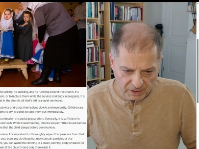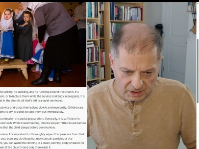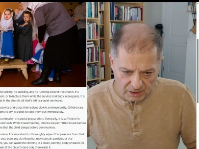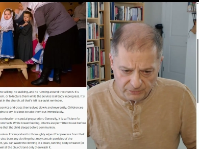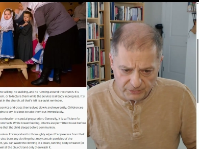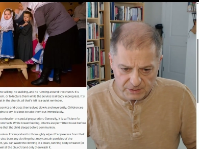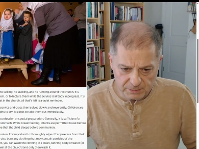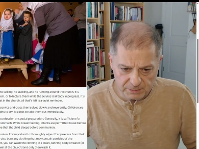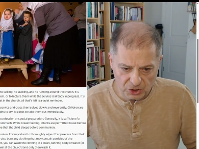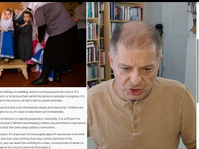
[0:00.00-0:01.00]
If a
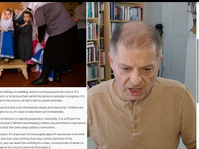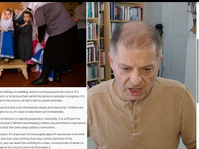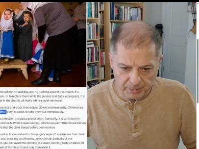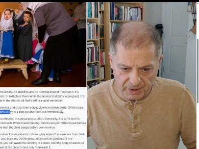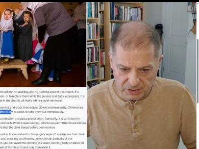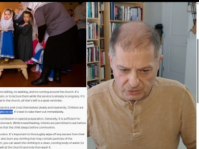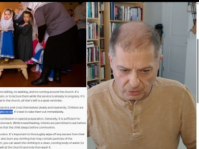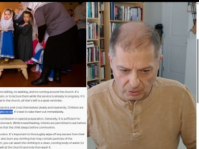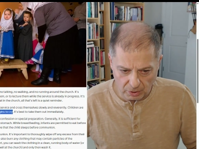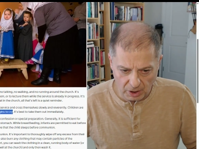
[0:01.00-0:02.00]
small child begins to
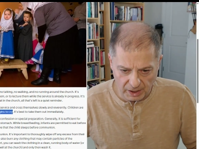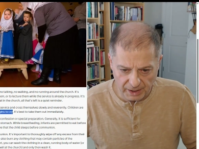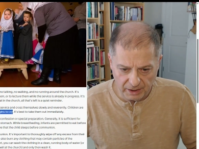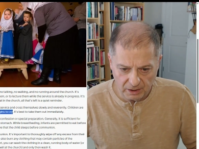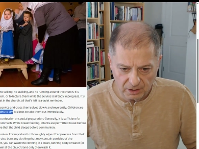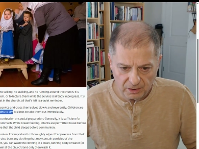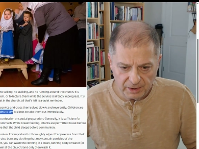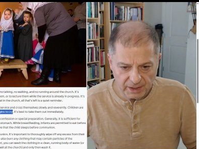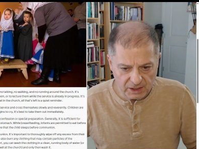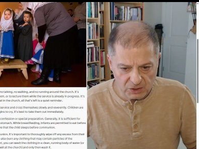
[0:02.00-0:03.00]
cry,
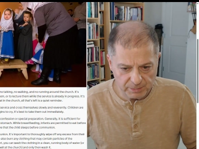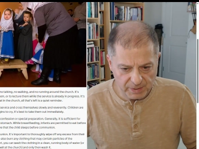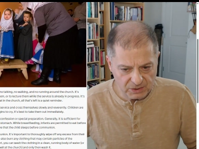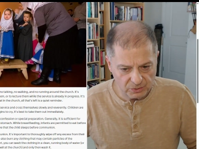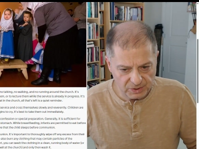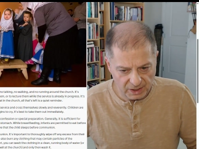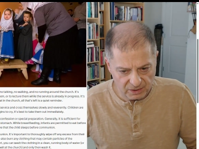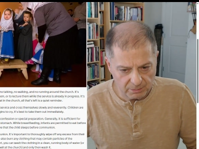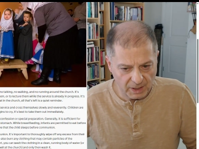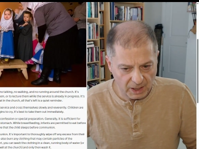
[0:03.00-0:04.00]
it is best to take
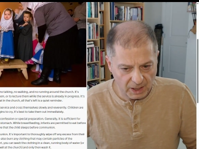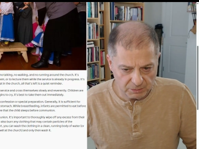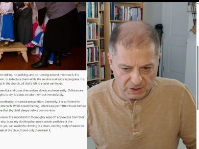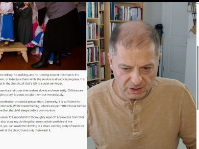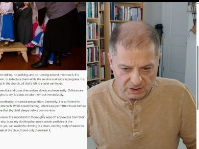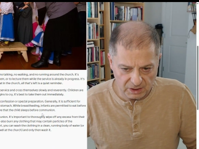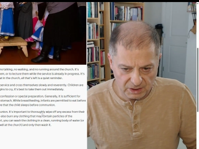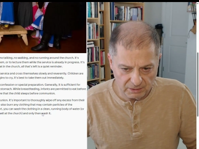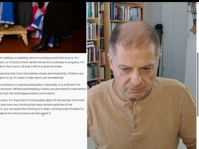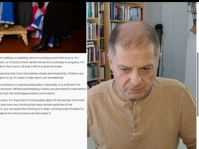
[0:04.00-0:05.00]
them out
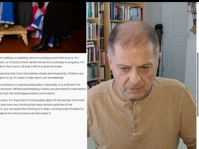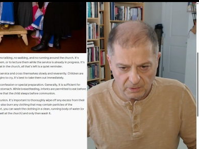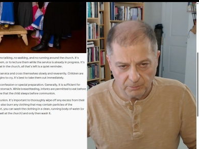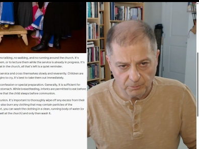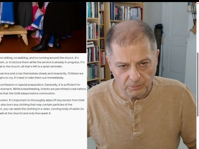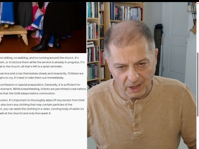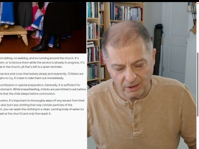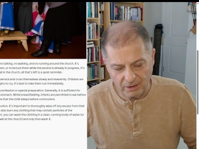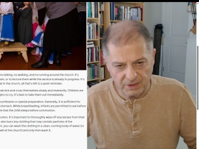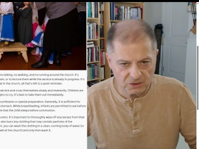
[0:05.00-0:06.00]
immediately. Yeah,
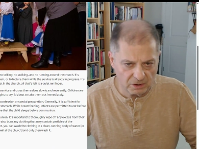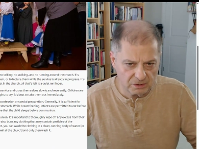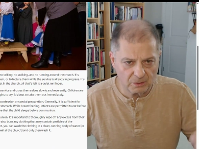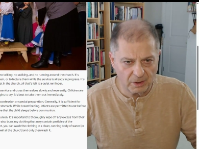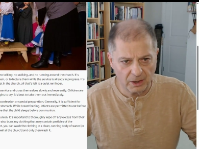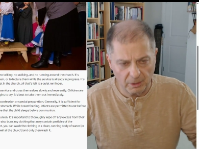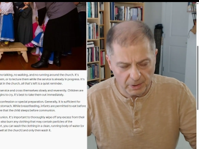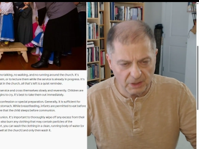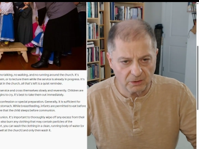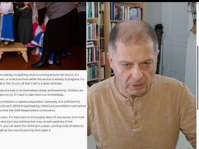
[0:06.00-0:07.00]
if they start to cry a
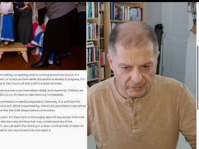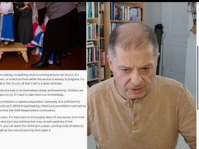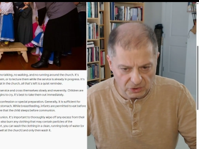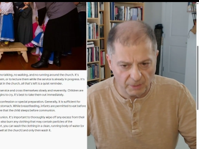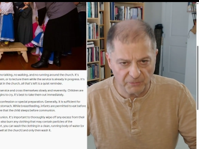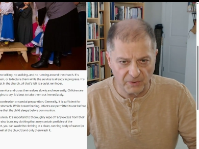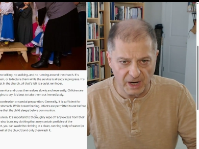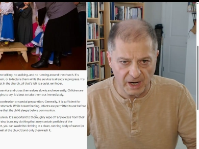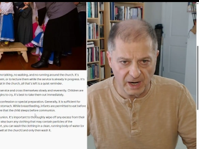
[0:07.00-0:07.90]
bit and they stop, fine.